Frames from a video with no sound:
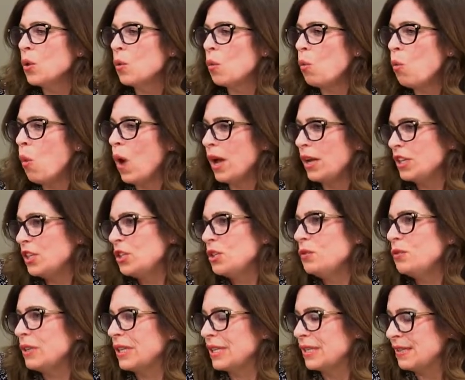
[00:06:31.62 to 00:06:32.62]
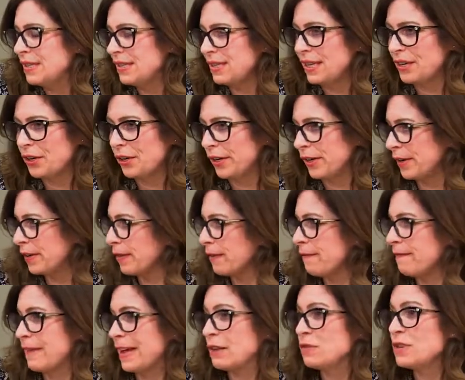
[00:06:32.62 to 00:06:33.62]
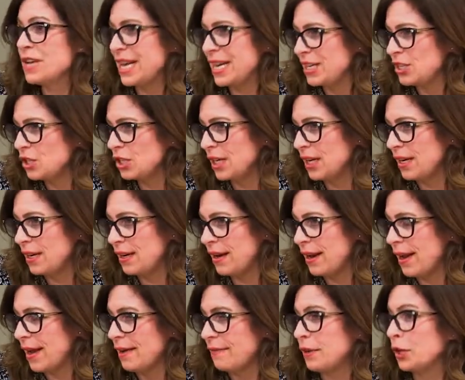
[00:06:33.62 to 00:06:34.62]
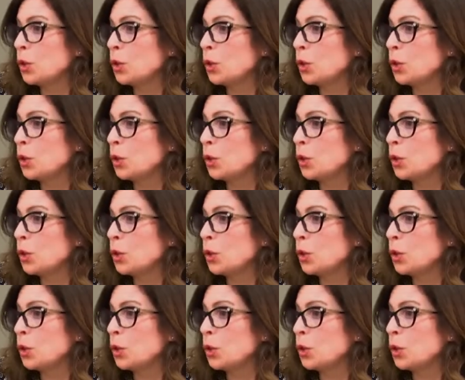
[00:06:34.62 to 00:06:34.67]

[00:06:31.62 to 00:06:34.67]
what do you consider the foundation of